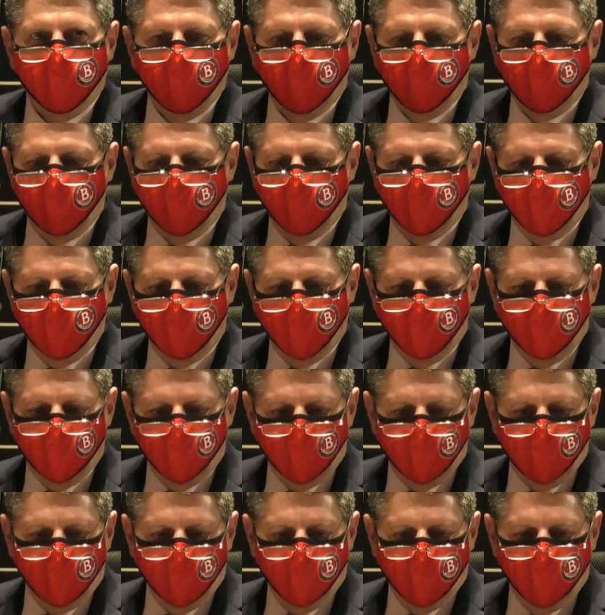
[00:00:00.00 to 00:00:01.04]
uh,
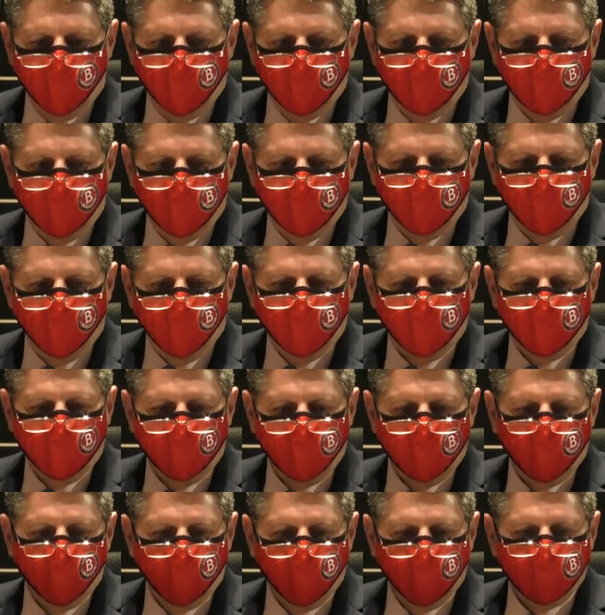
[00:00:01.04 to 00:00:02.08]
you know,
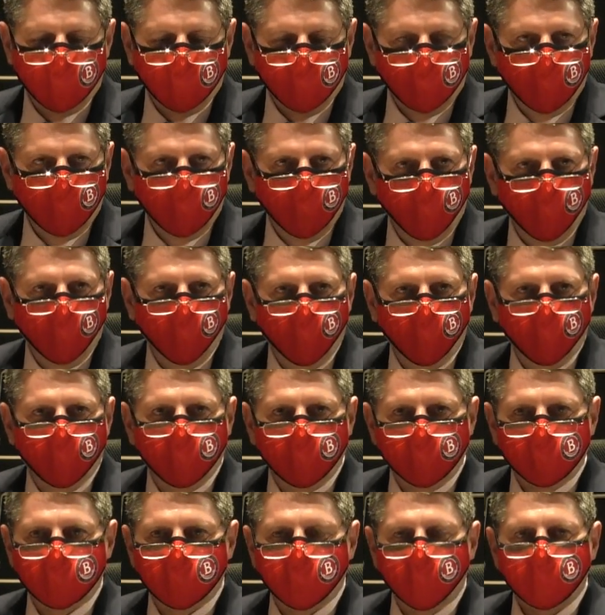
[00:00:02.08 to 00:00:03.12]
basically, you know,
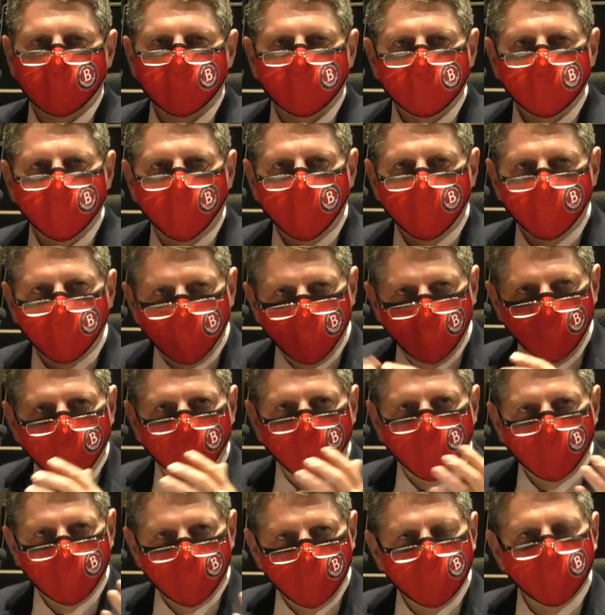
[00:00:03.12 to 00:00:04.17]
talk the talk, but we're
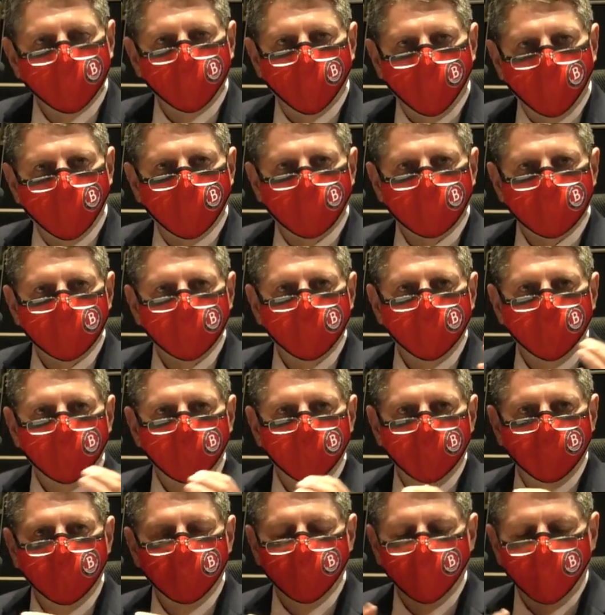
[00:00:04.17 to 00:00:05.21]
walking the walk. And,
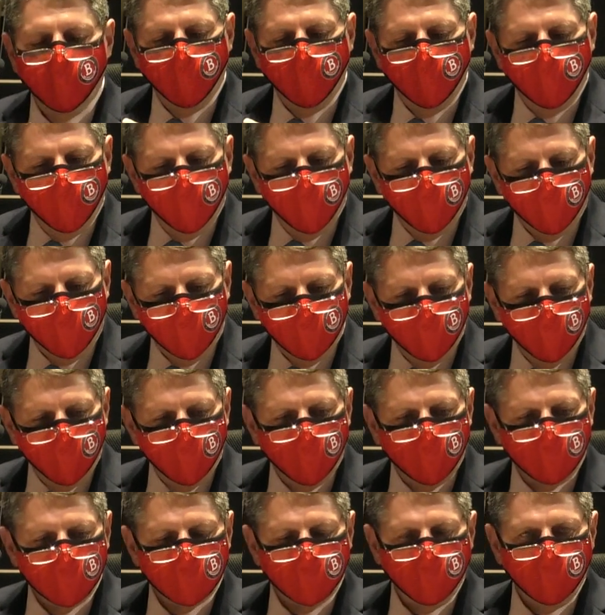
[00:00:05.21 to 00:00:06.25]
and for
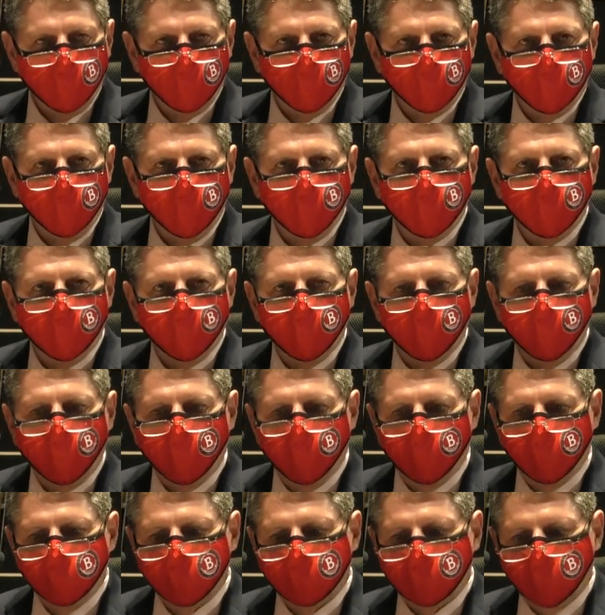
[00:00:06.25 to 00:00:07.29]
years, we've been uh,
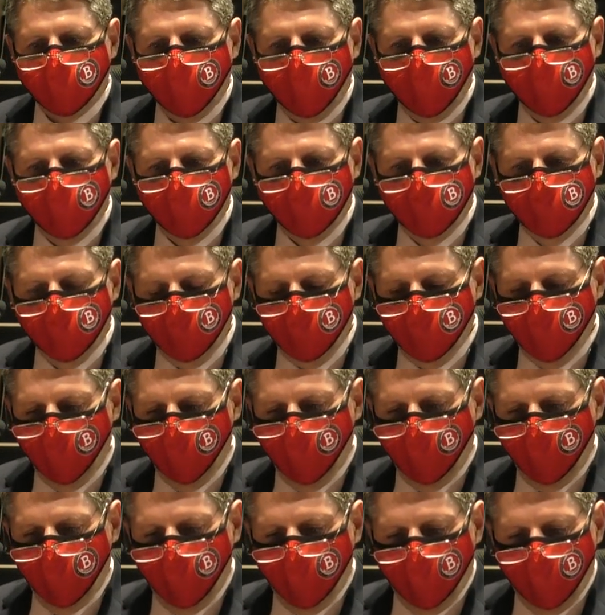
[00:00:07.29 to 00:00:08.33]
trying to
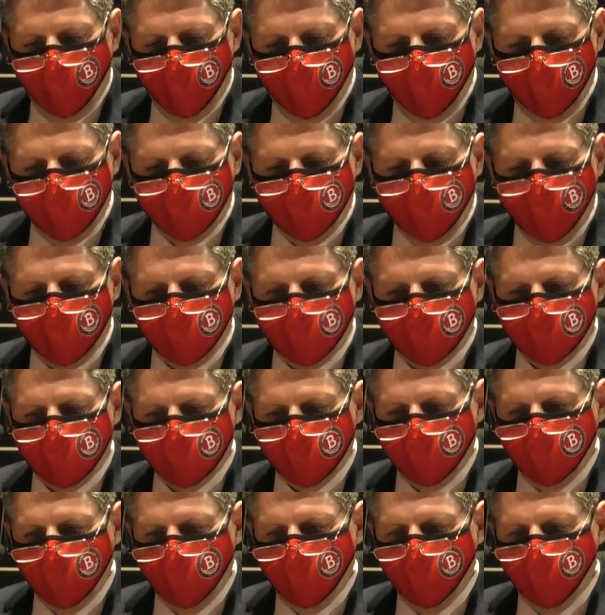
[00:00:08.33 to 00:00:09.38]
address,
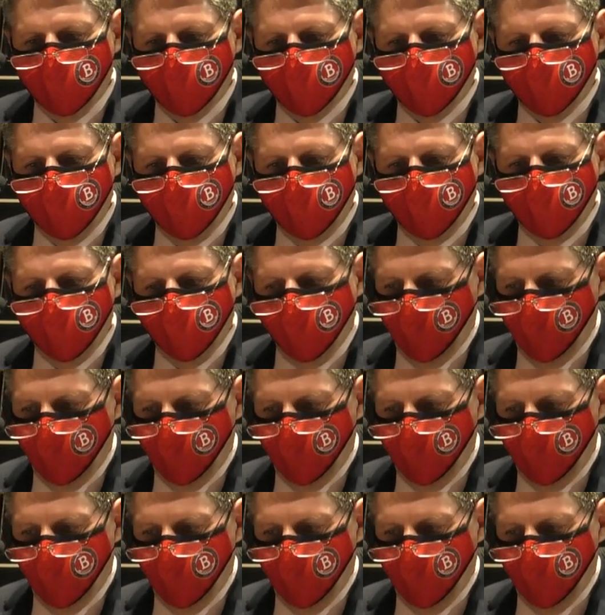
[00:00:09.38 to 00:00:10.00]
you know, the